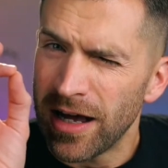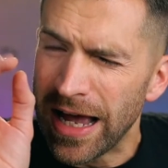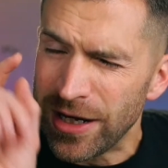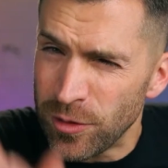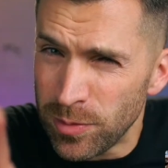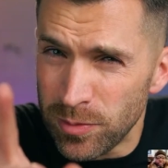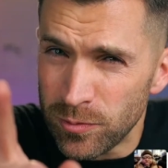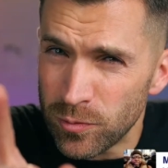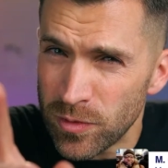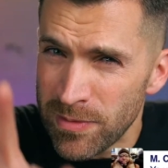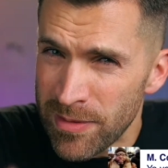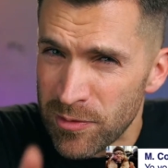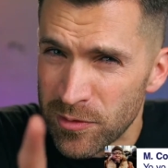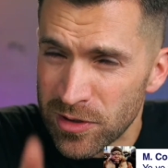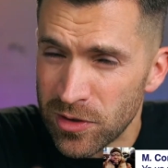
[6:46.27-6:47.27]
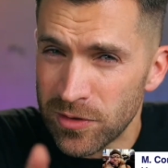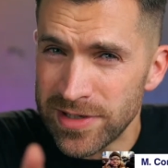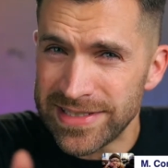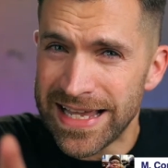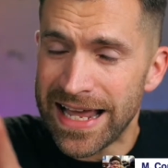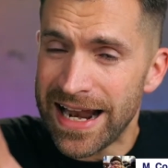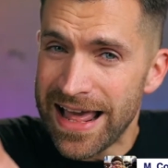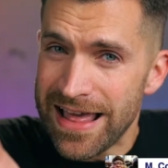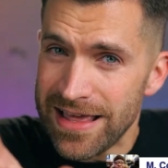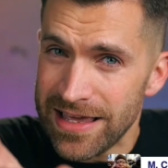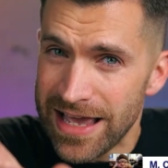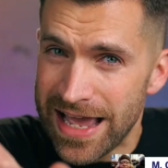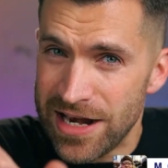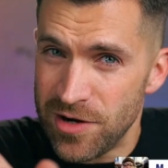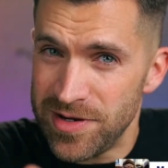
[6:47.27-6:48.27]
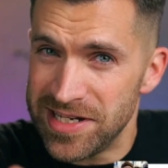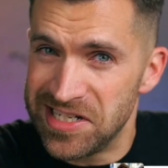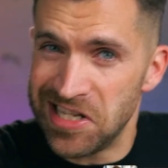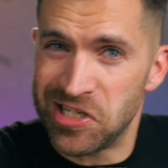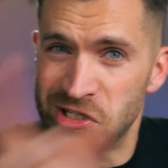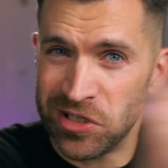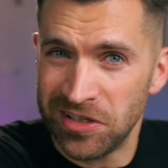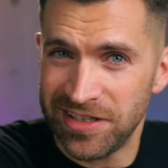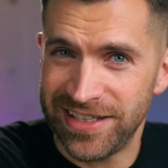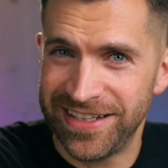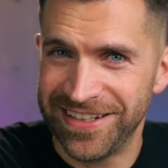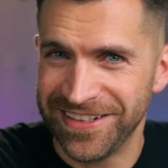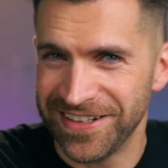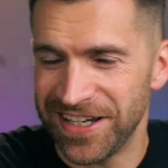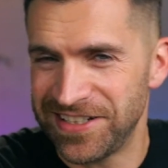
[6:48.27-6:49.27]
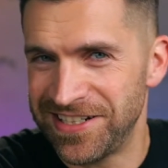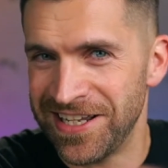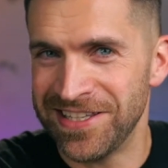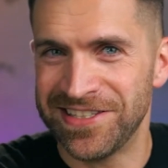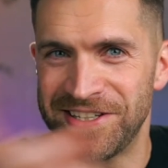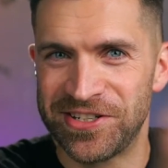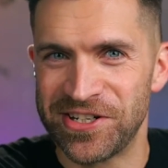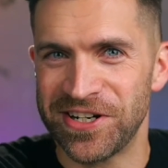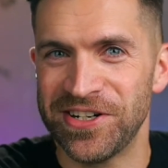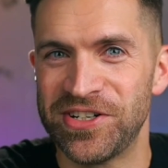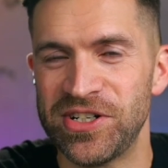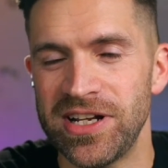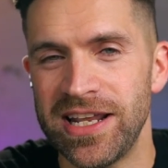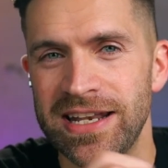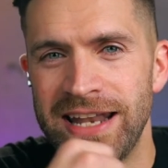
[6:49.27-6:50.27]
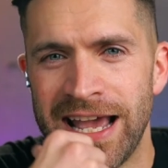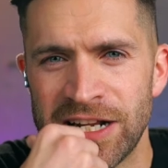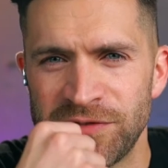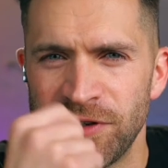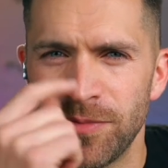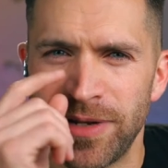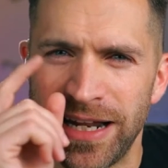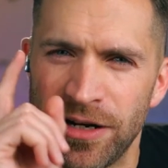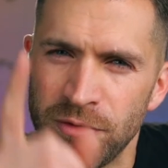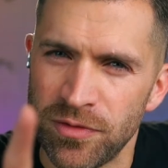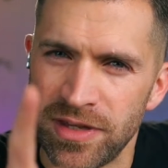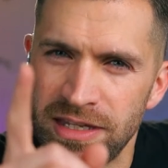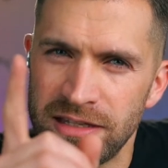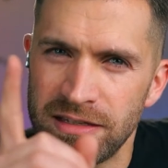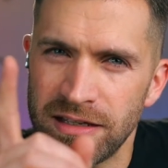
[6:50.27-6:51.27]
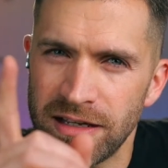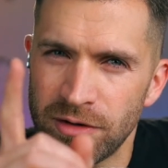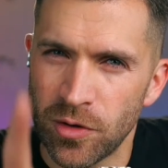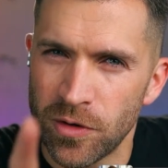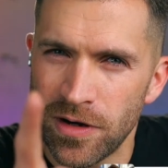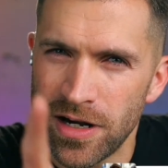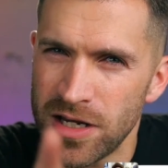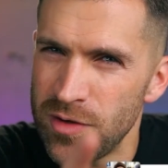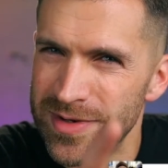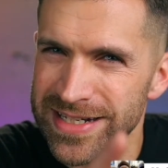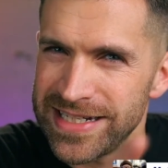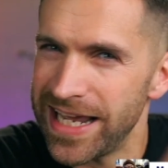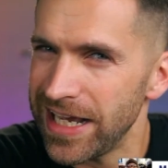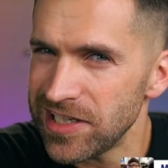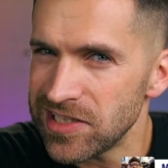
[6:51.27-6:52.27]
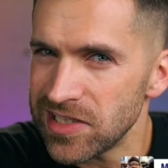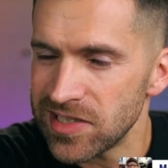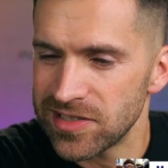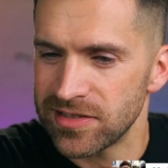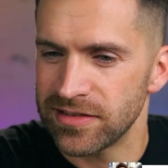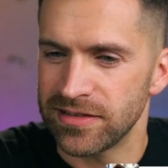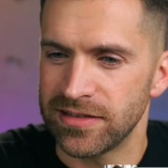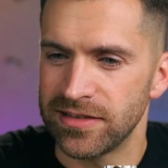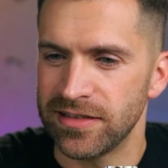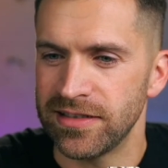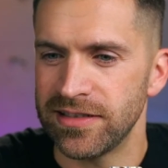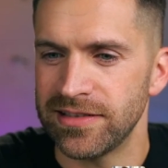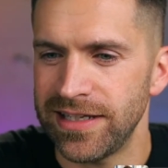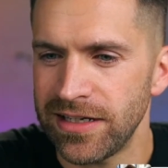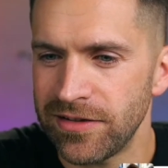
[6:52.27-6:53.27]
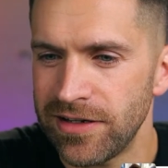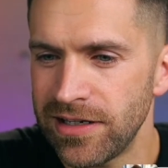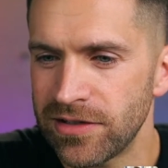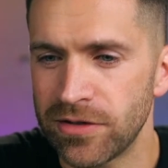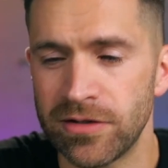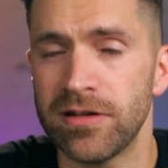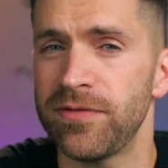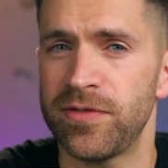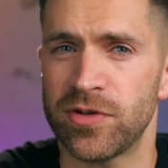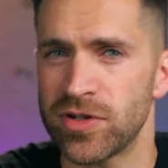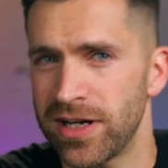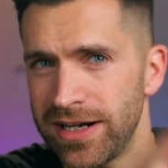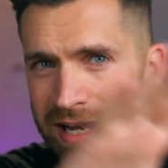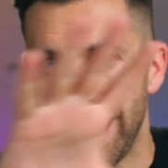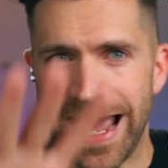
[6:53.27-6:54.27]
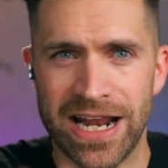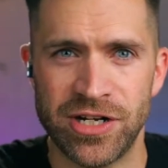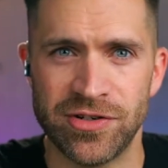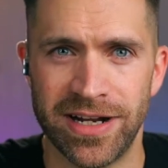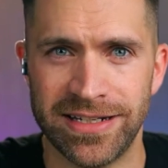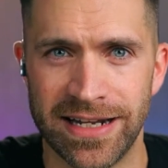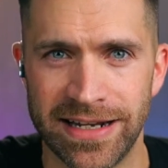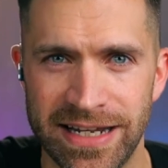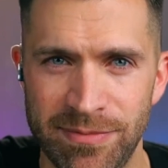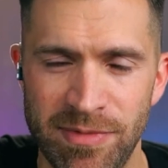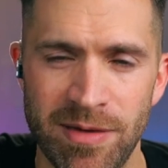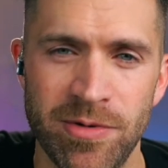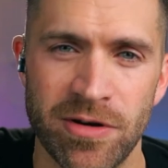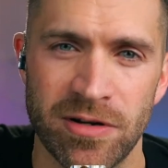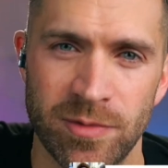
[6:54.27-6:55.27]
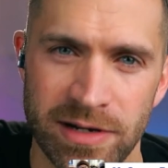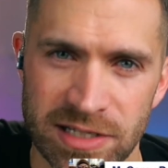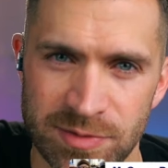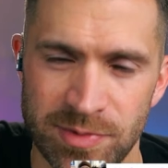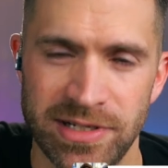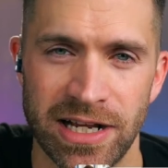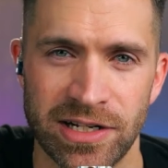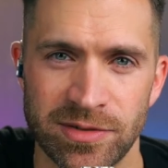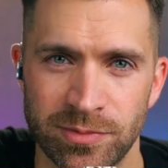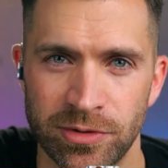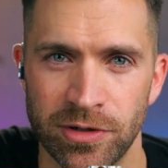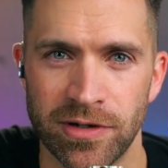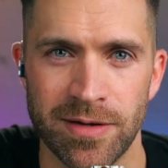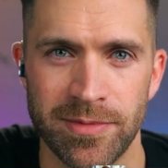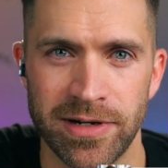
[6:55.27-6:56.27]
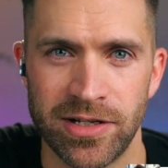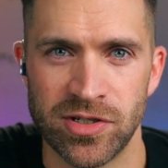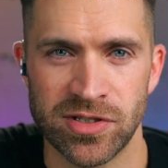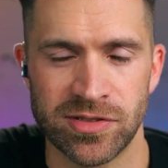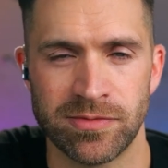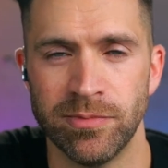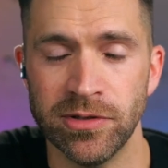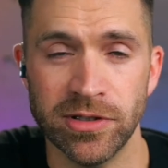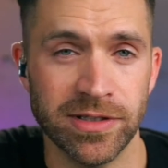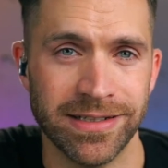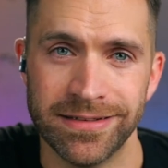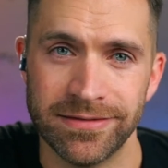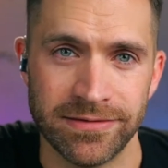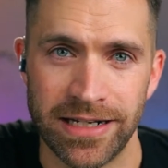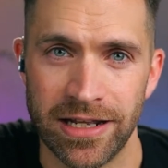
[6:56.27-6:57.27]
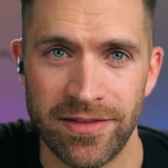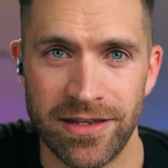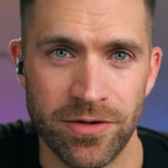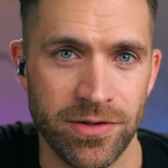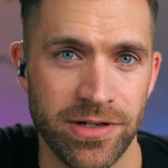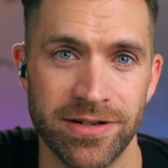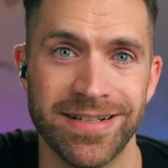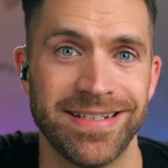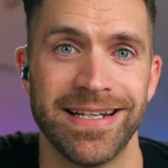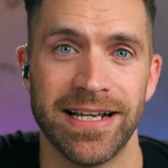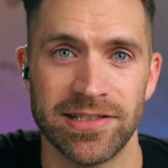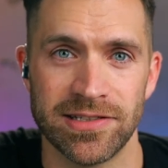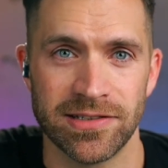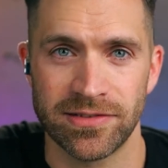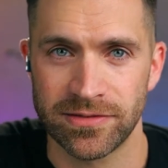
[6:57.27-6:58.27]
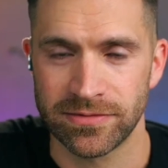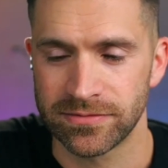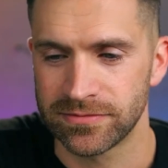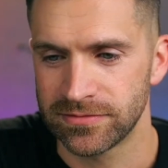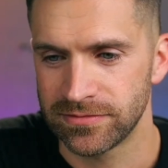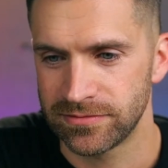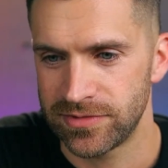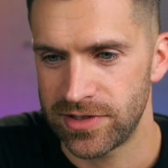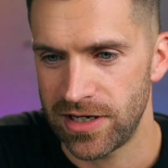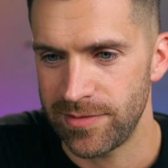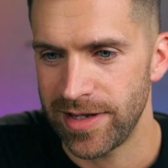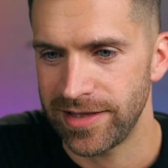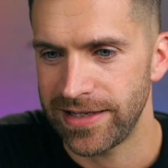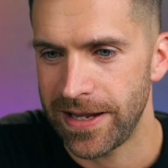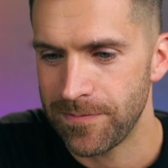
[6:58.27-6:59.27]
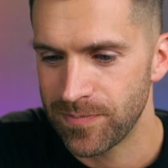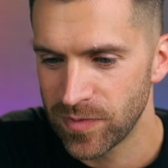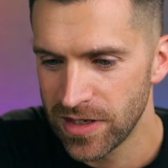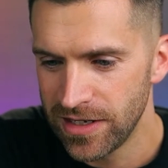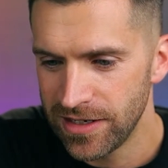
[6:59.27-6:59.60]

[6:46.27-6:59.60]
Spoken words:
I don't remember where Corey's at. I know he digitally attends the church in Nashville, but I don't think, Corey, are you in Texas? Is that correct? Or if you're trying to hide your identity, maybe you're in witness protection program and I just blew it. Now they know you're in Texas. Sorry about that.